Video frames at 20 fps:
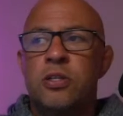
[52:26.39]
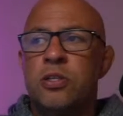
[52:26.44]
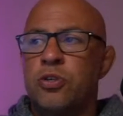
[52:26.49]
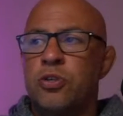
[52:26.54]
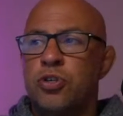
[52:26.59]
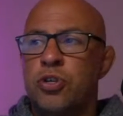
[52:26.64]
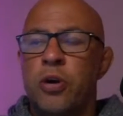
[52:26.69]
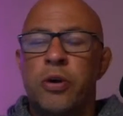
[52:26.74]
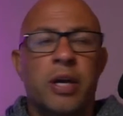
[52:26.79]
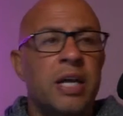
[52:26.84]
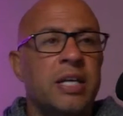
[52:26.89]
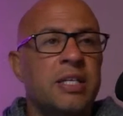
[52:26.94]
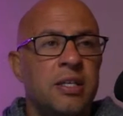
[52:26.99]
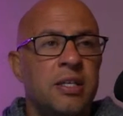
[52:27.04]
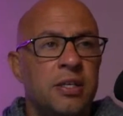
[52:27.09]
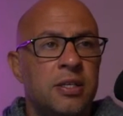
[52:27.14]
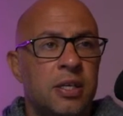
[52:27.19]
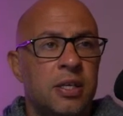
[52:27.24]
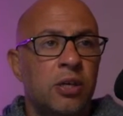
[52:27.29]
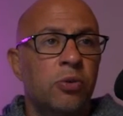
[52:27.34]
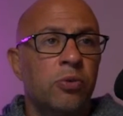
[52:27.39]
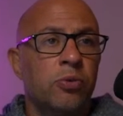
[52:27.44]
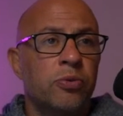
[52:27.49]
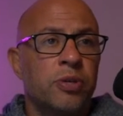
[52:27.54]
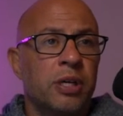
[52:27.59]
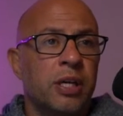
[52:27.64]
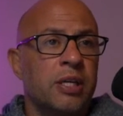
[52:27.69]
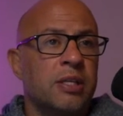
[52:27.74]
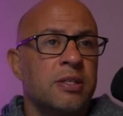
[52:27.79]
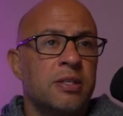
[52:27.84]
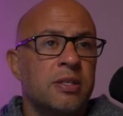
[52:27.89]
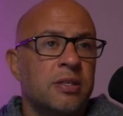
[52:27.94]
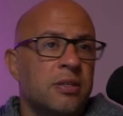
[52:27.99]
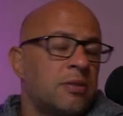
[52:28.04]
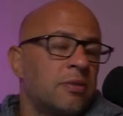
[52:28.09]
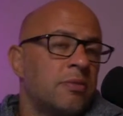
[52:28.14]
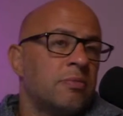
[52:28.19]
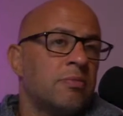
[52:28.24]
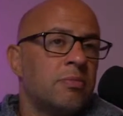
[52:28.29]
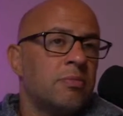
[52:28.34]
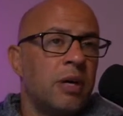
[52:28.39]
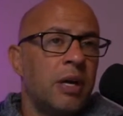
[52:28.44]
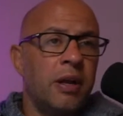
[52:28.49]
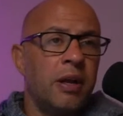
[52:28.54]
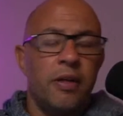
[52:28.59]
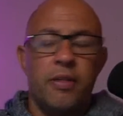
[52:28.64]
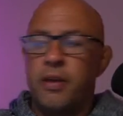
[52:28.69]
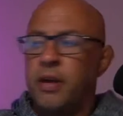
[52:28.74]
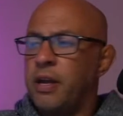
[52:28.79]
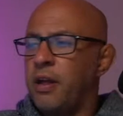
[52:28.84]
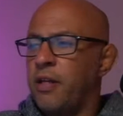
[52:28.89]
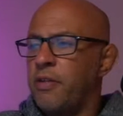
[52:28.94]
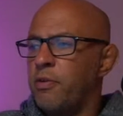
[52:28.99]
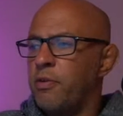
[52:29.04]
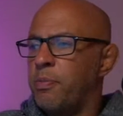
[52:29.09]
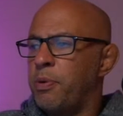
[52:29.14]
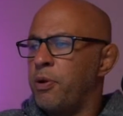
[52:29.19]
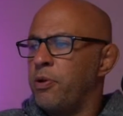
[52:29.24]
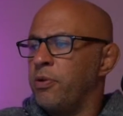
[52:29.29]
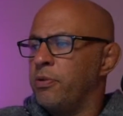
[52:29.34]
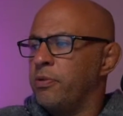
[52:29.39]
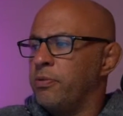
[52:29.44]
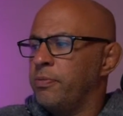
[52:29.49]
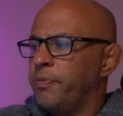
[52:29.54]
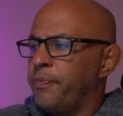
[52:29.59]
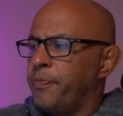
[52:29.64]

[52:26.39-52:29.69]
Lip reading: showcase his skills against another opponent.